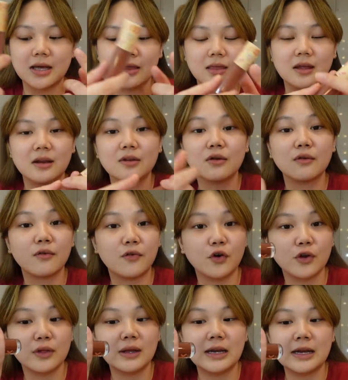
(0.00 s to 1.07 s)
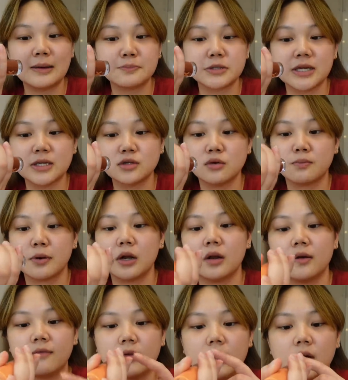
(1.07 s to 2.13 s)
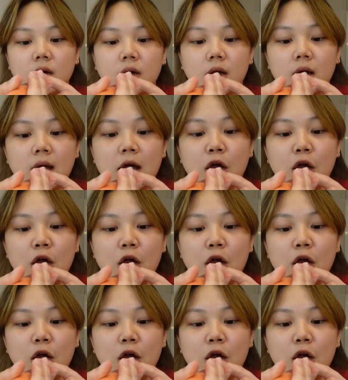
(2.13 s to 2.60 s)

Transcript: And then, for the lips, I super love the